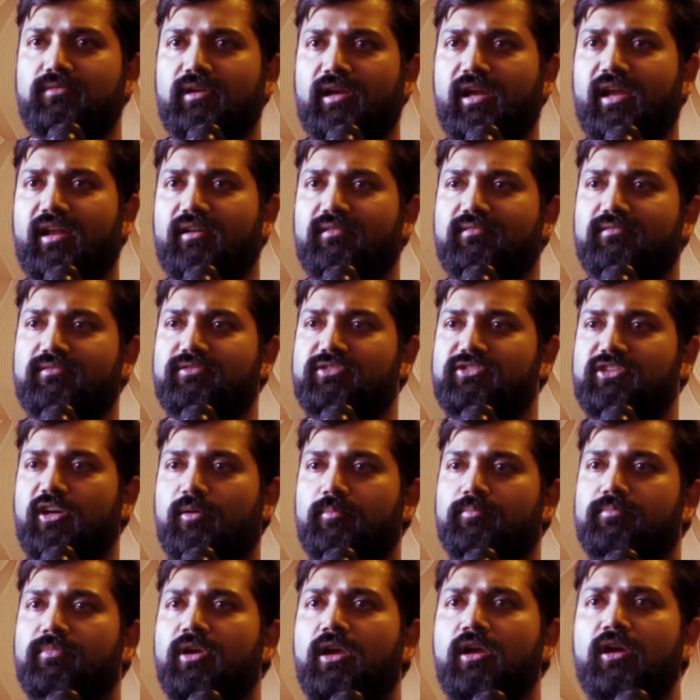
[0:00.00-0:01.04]
and
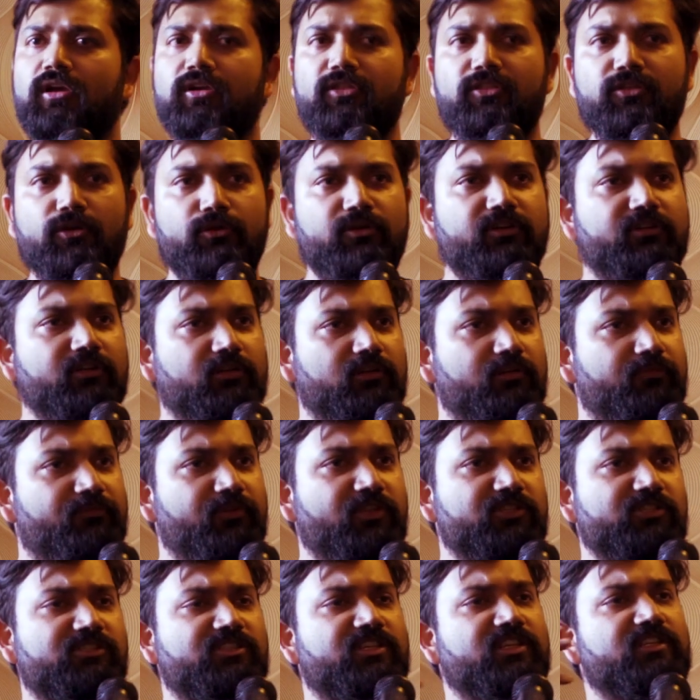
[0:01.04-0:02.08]
some theoretical
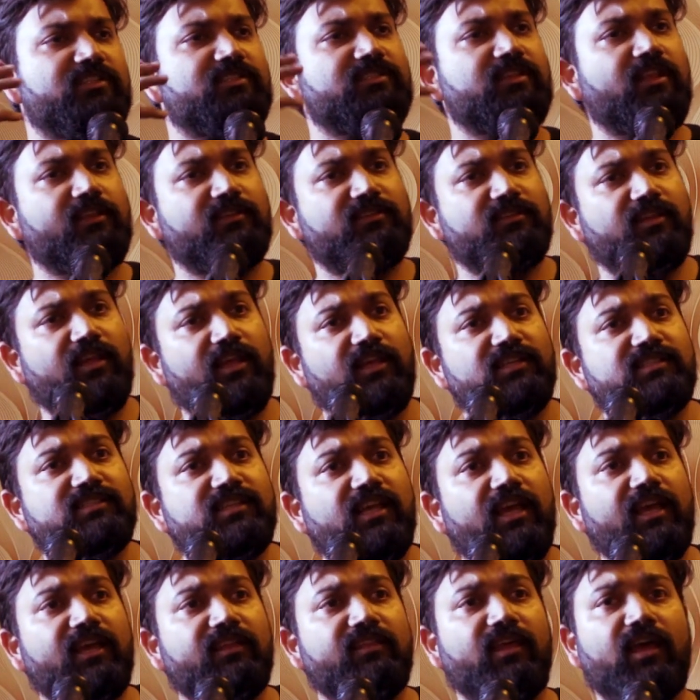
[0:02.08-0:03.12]
physicists, they
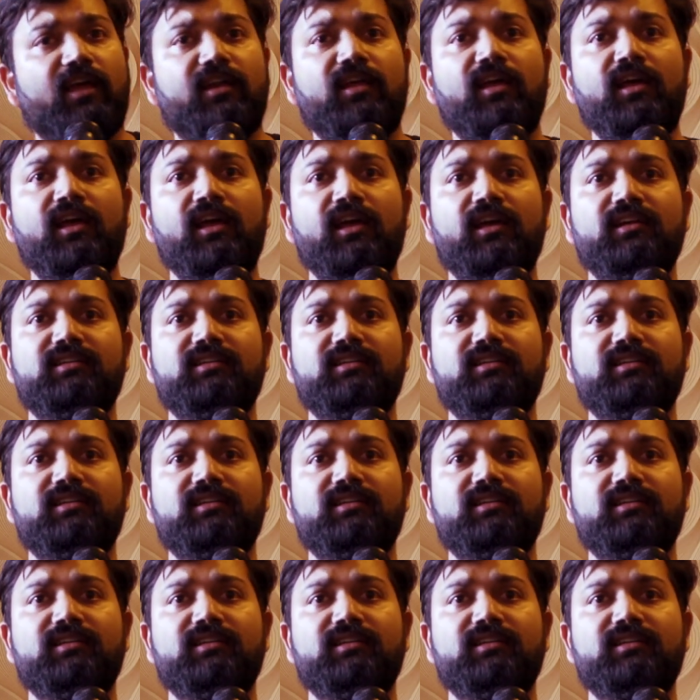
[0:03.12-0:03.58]
say that